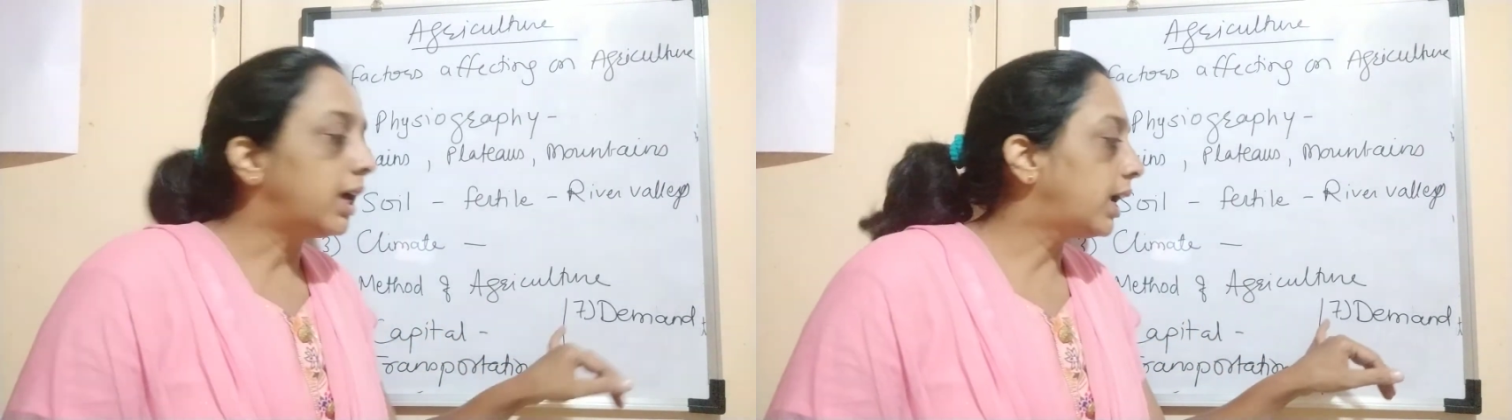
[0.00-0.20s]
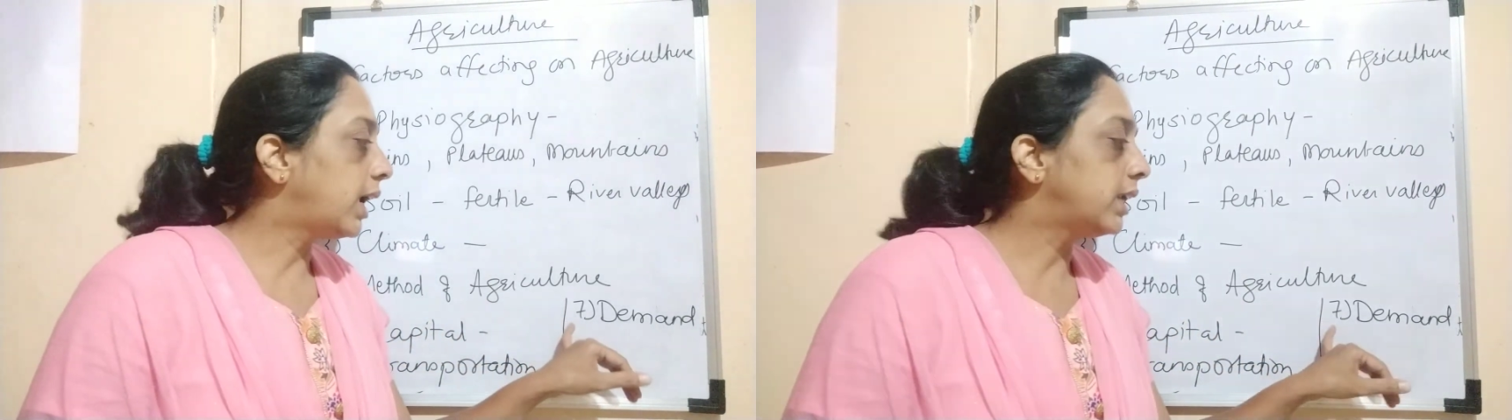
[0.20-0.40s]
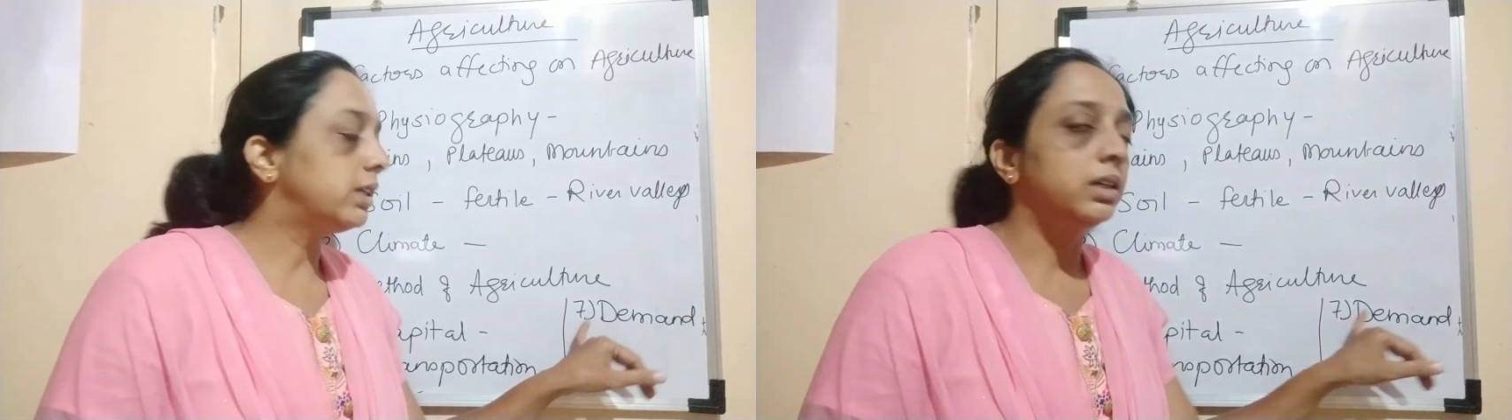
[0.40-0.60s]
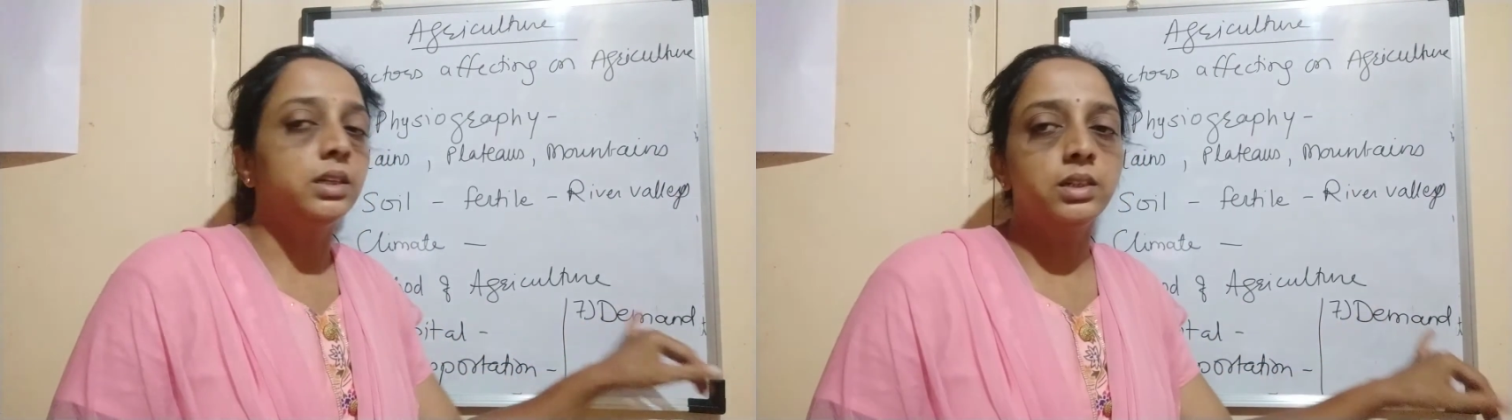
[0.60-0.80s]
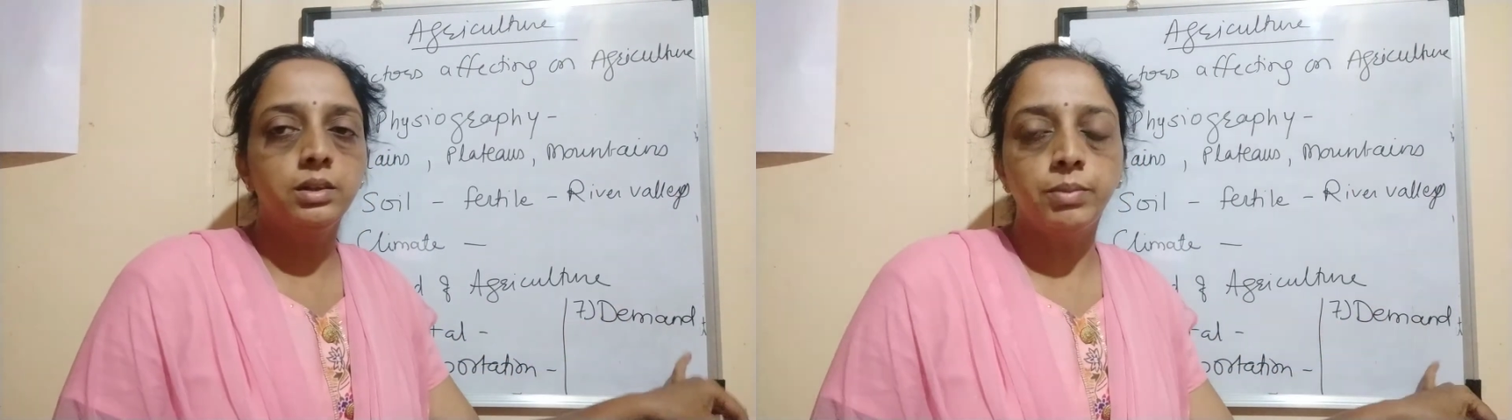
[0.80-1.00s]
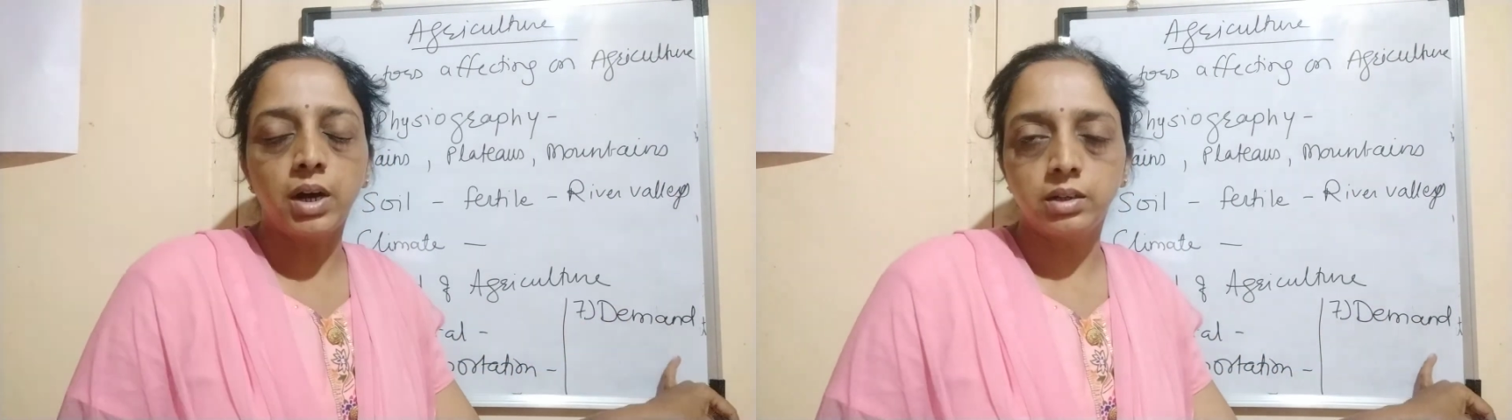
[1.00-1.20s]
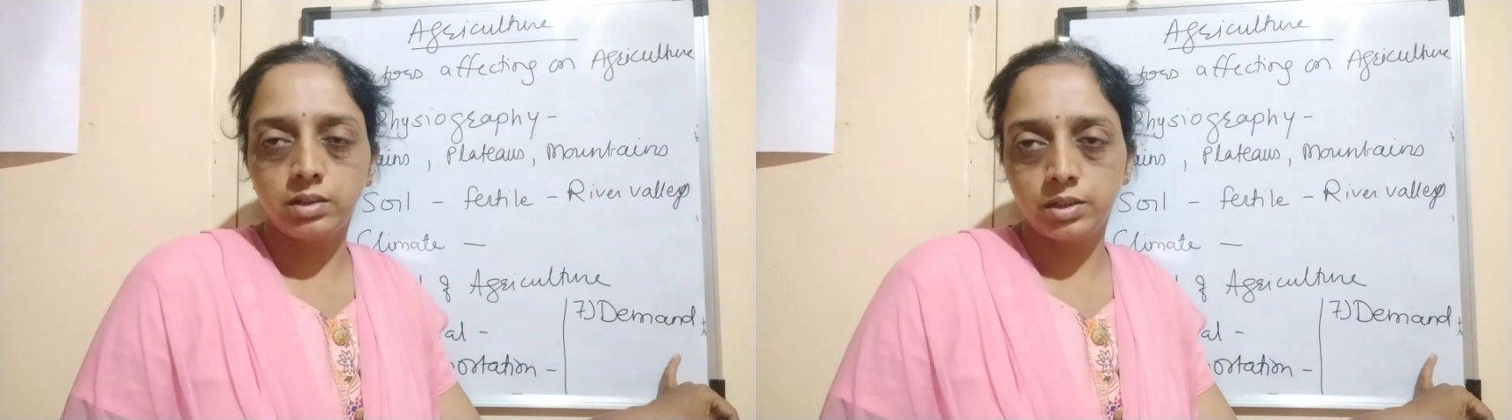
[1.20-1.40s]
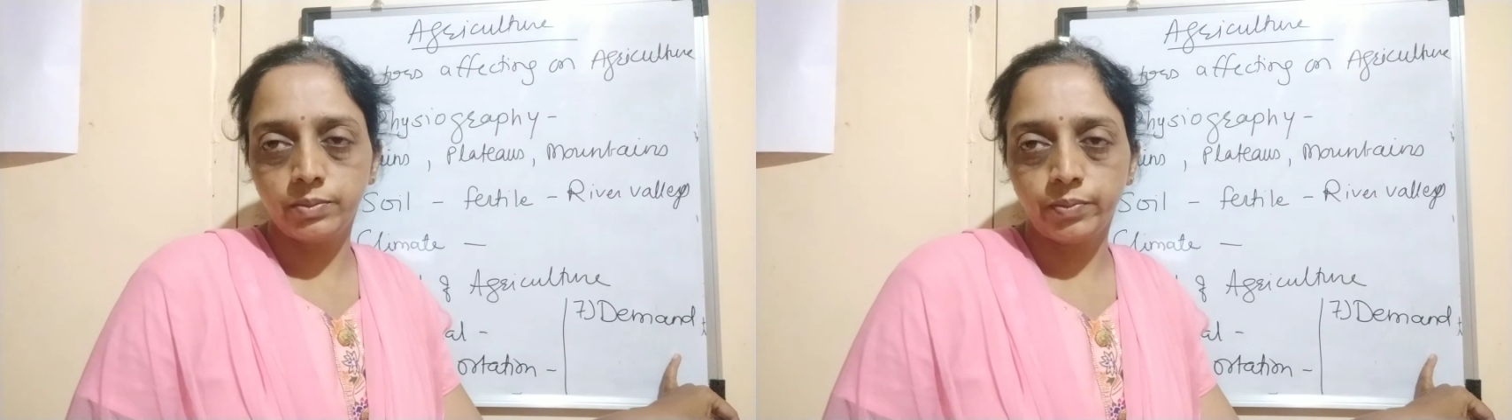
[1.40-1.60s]
and
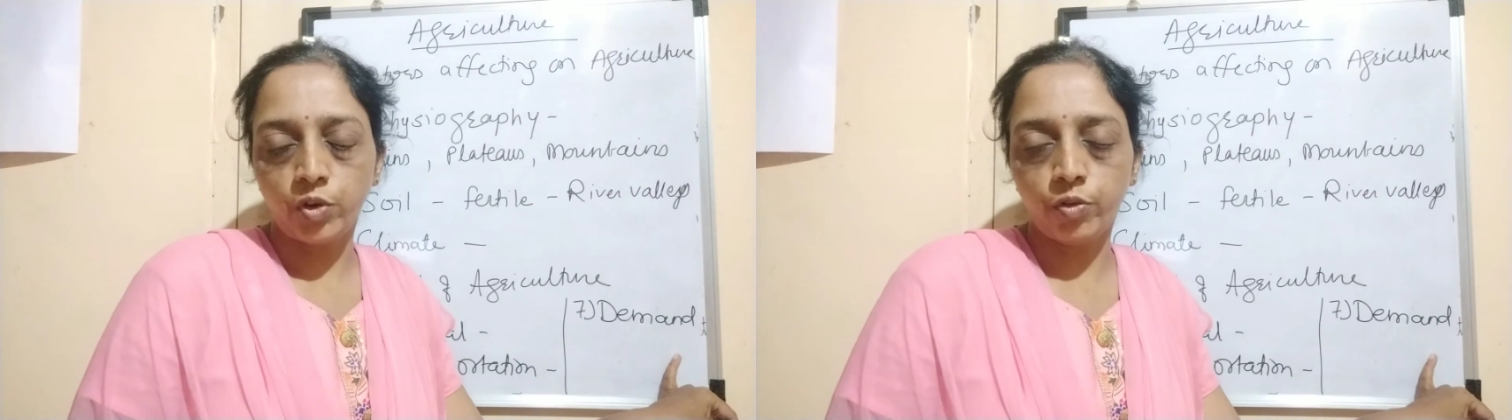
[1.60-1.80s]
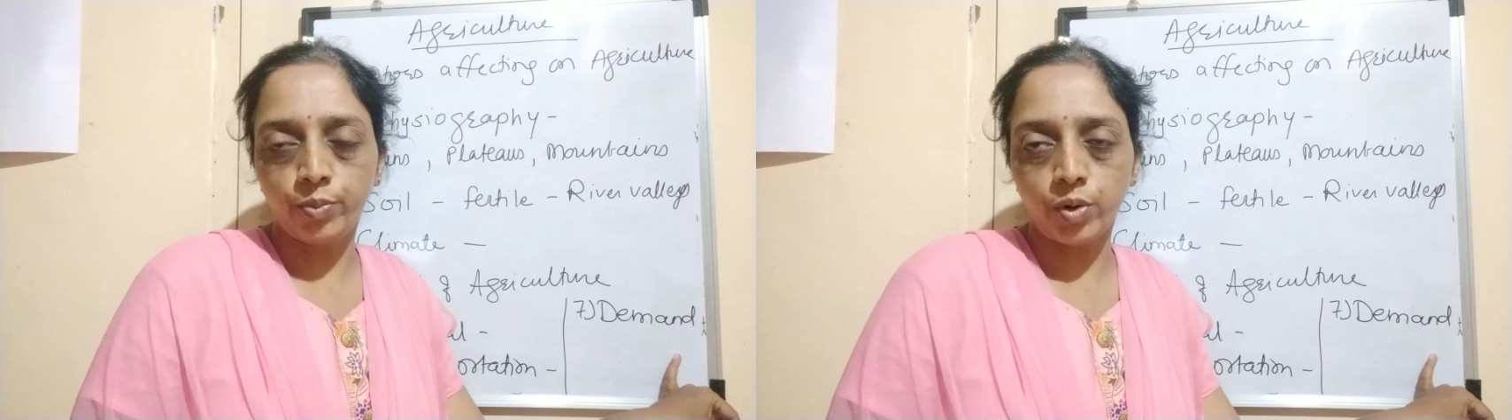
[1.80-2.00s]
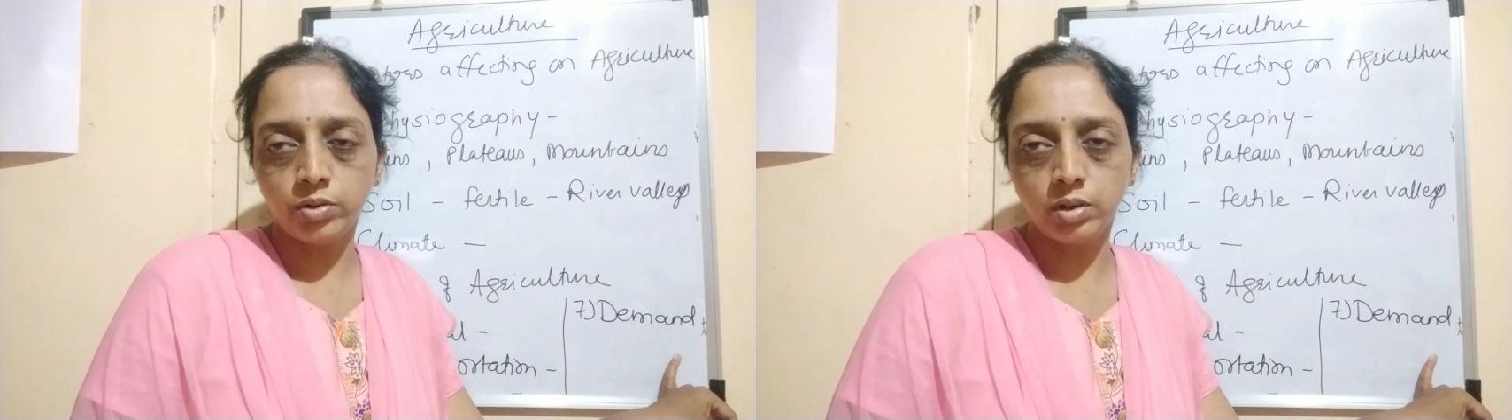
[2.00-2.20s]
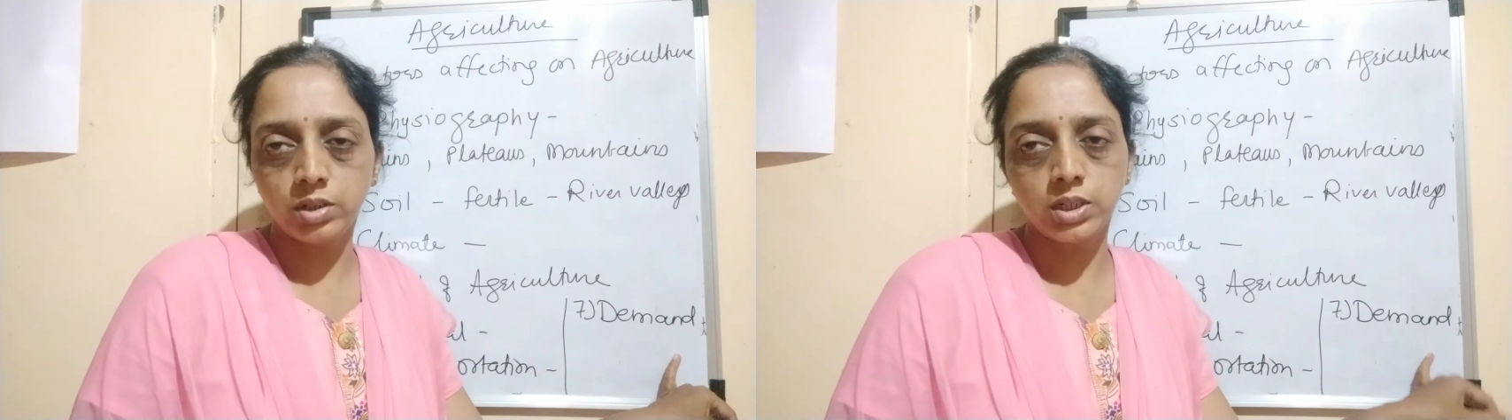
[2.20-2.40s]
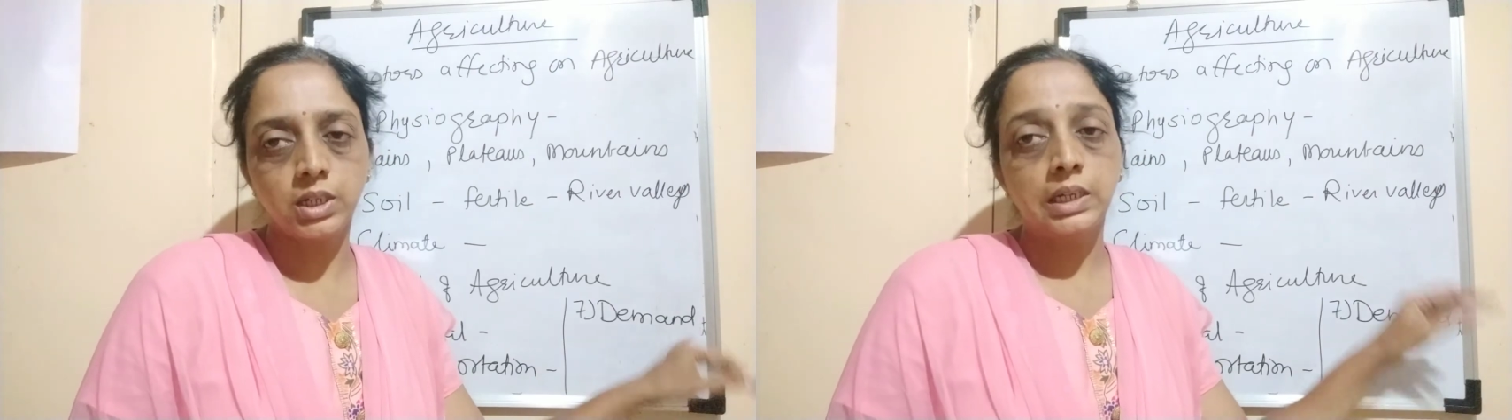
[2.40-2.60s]
demand of product,